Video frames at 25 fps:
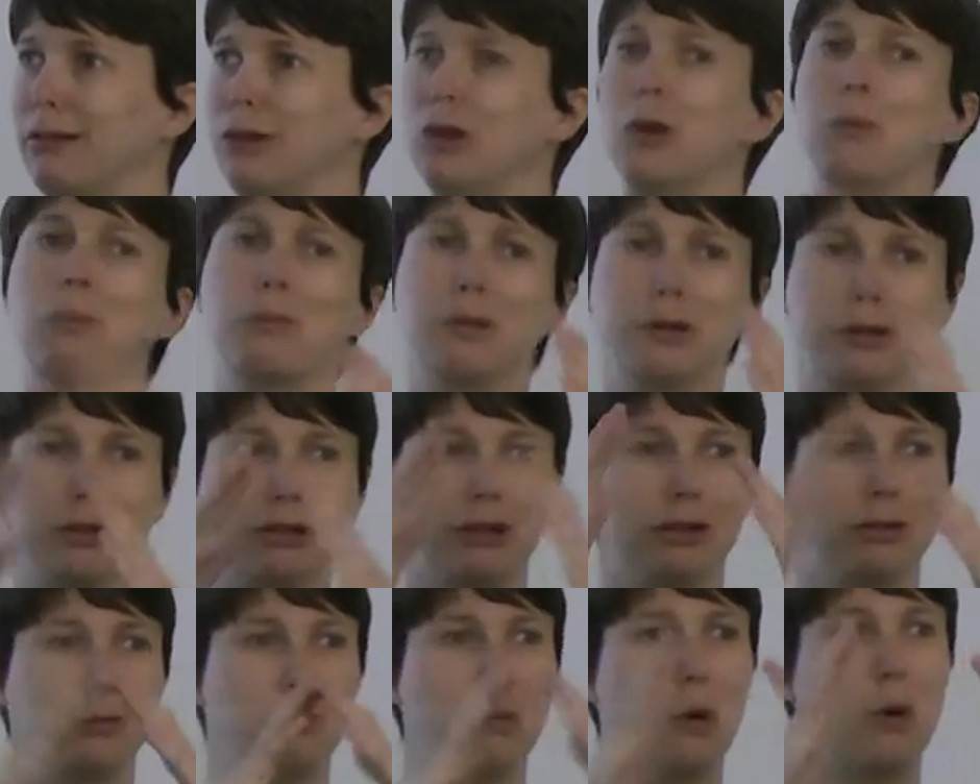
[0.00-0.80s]

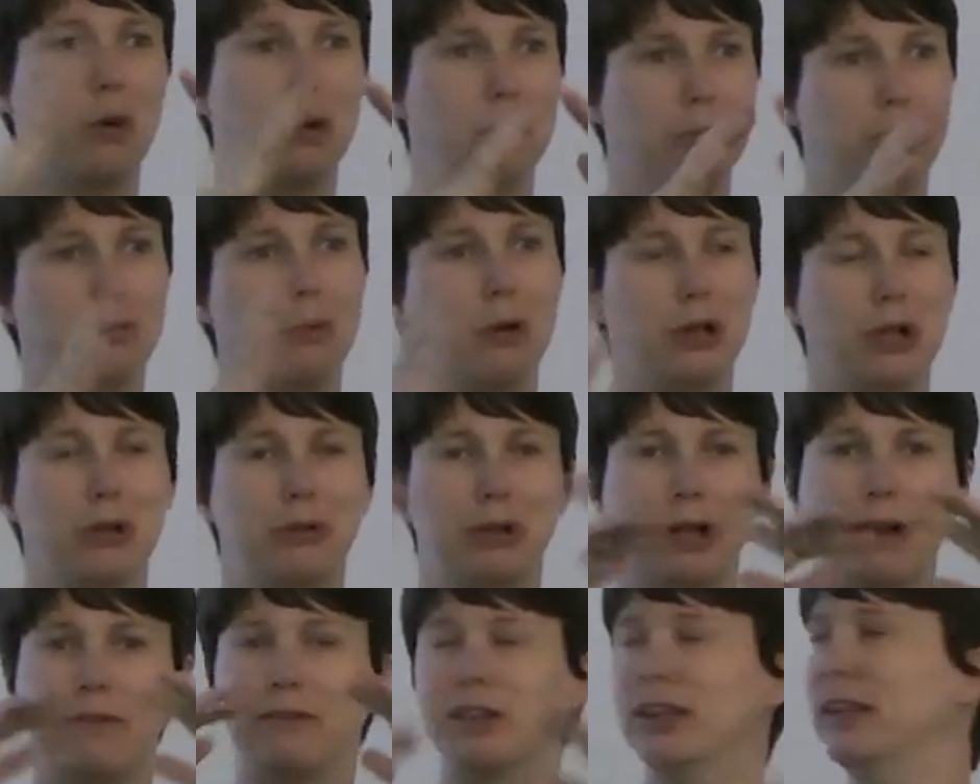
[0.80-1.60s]
numbers and what, what you
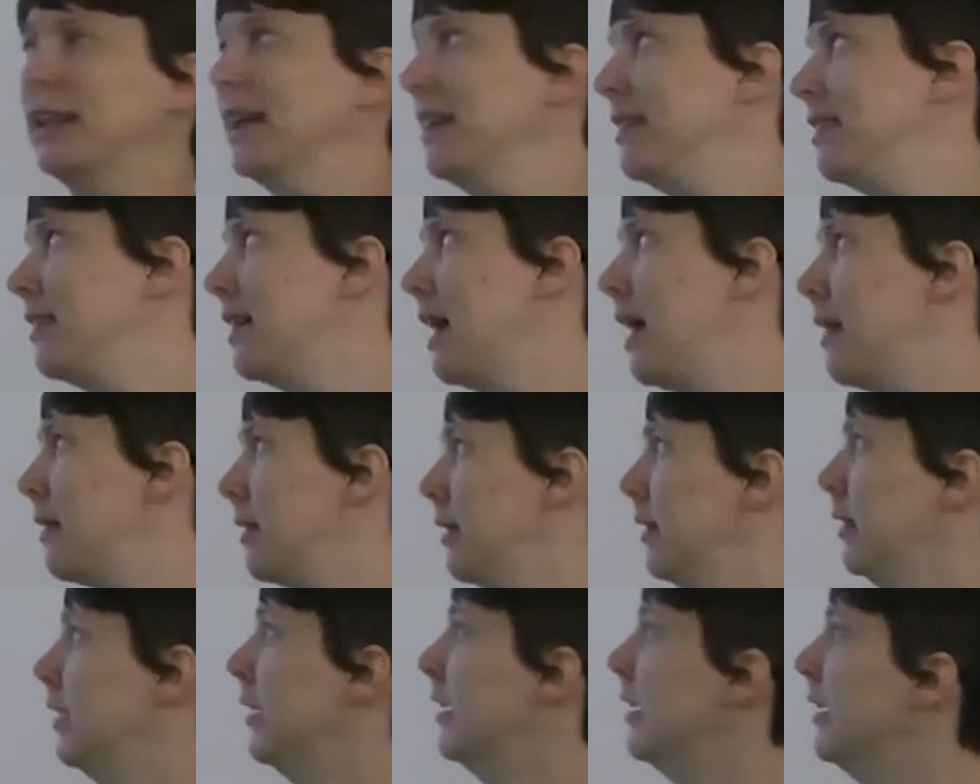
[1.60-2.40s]
would have to knit
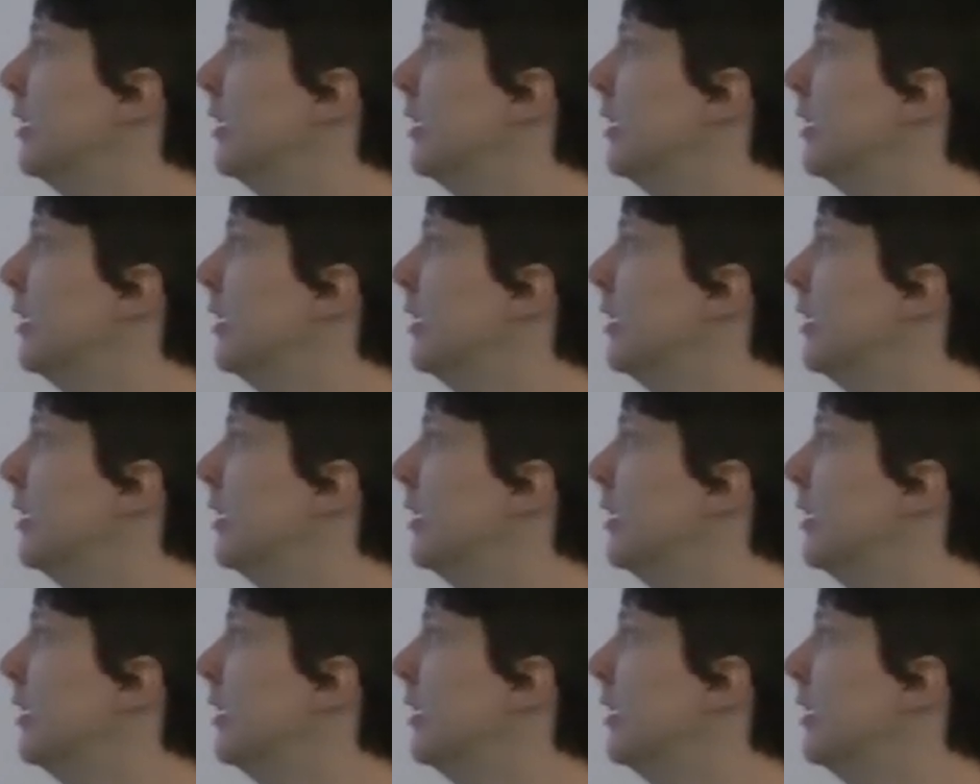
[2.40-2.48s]
together.